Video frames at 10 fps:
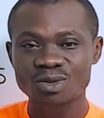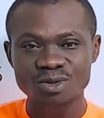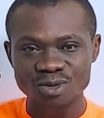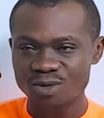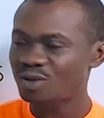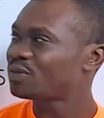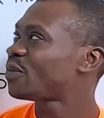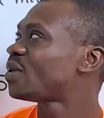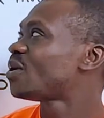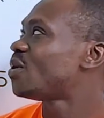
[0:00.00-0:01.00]
two,
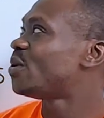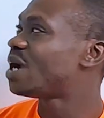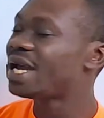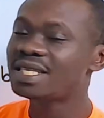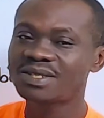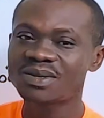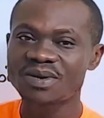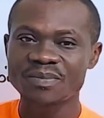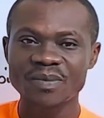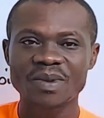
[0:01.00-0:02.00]
right? So
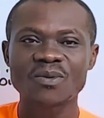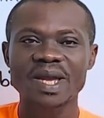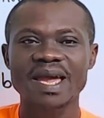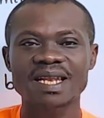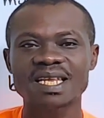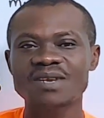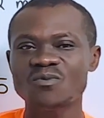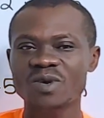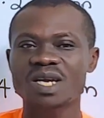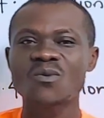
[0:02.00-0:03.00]
remember, we
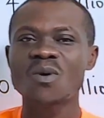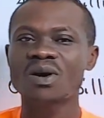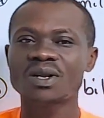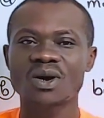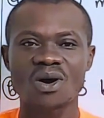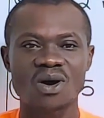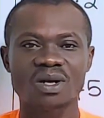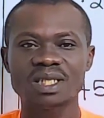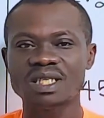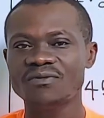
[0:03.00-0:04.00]
ended week one
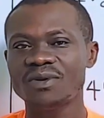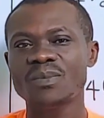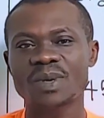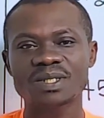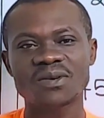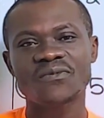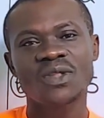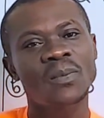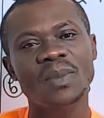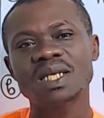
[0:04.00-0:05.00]
on development of
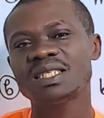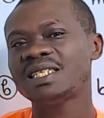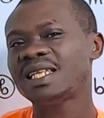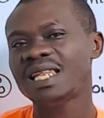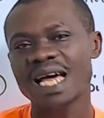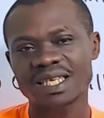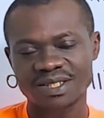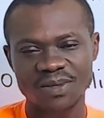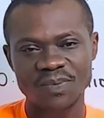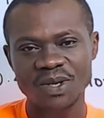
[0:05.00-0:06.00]
numbers, and the
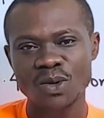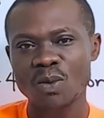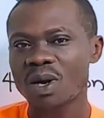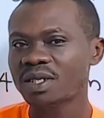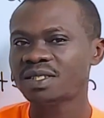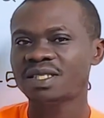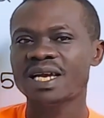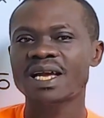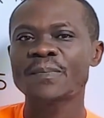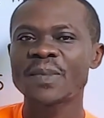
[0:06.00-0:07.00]
last topic was
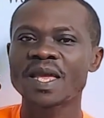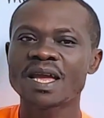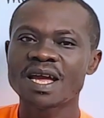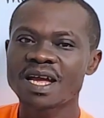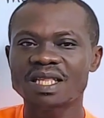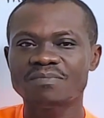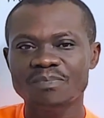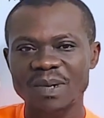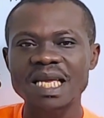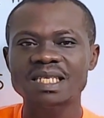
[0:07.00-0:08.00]
the
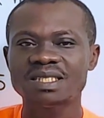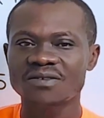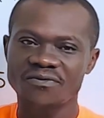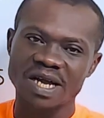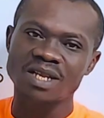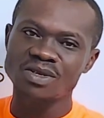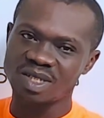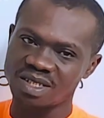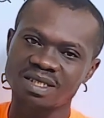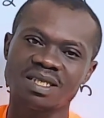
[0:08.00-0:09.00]
place value
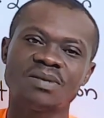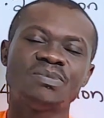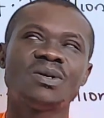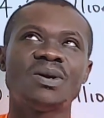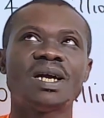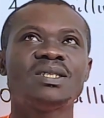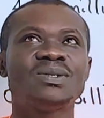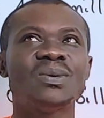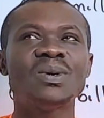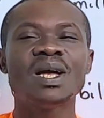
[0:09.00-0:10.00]
systems, all right?
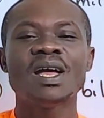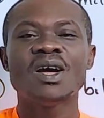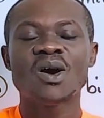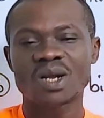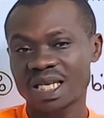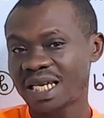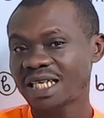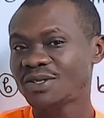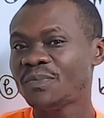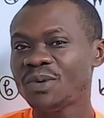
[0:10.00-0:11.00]
So under
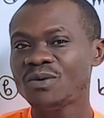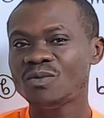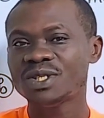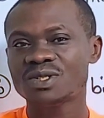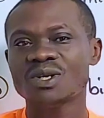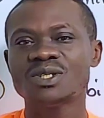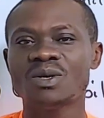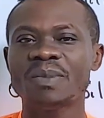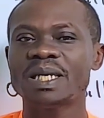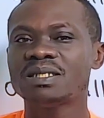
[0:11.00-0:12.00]
that topic, we saw
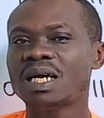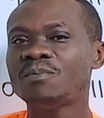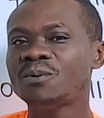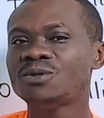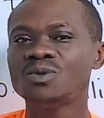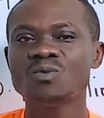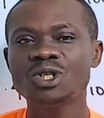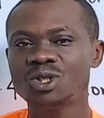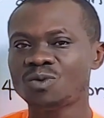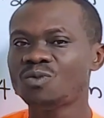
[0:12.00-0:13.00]
some examples,
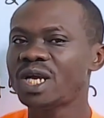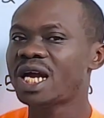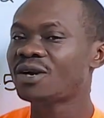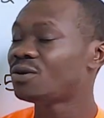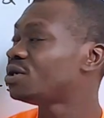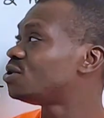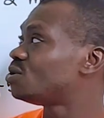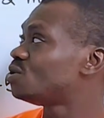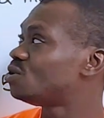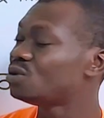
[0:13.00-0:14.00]
which we are going
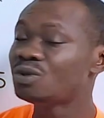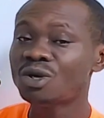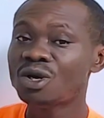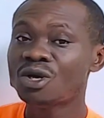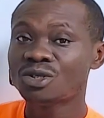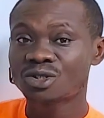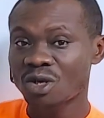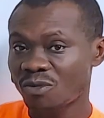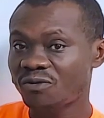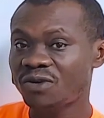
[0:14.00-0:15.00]
to do
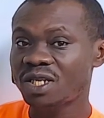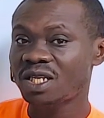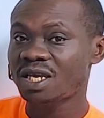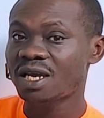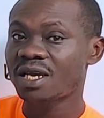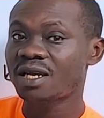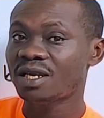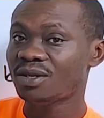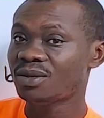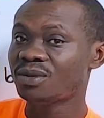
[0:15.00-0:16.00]
some of it here,